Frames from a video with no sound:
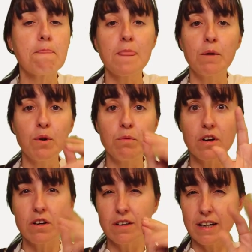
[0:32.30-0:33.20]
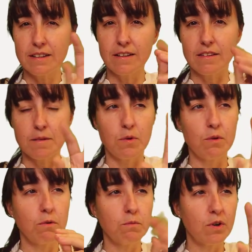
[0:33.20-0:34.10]
And we want to concatenate them. We
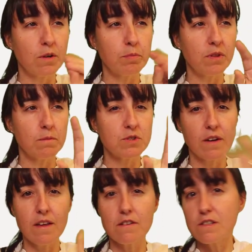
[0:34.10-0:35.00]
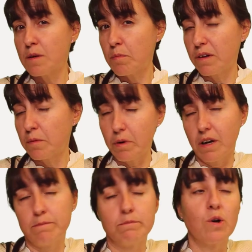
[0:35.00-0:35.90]
want to put them together separated
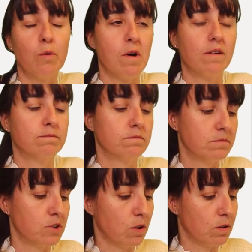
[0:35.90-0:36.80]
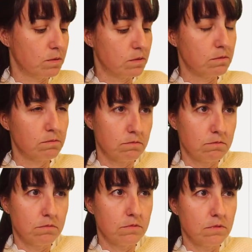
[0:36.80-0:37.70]
by comma. So
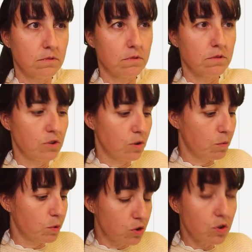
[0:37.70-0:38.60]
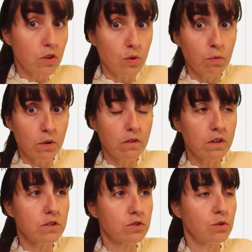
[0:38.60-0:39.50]
you, what you can do, one of the
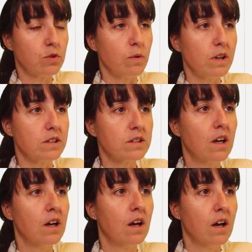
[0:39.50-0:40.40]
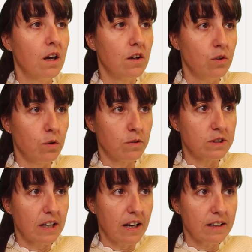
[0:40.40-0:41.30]
things to do it is you
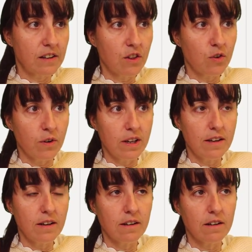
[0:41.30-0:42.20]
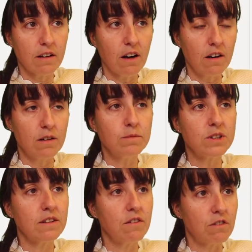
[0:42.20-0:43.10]
select the three columns
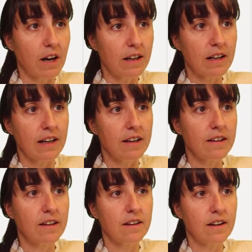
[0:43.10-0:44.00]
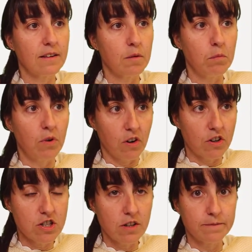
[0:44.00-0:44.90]
and then right click and then
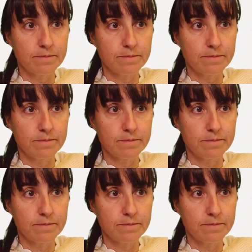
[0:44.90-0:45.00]
merge.